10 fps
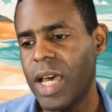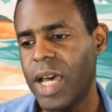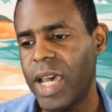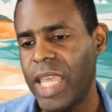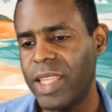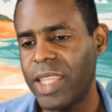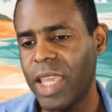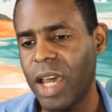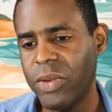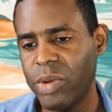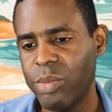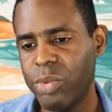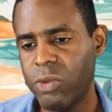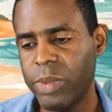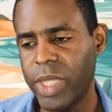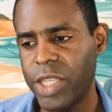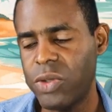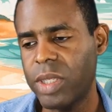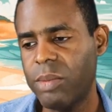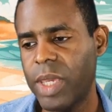Uh, and then the other improvement that
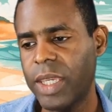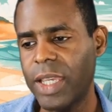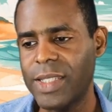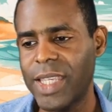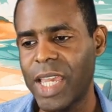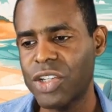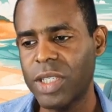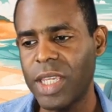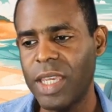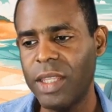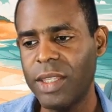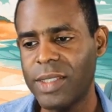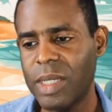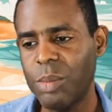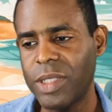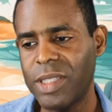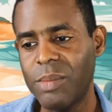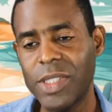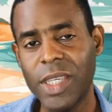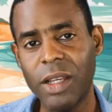you can make is actually in the templates
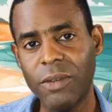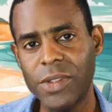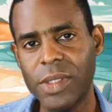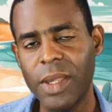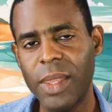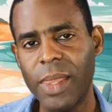themselves,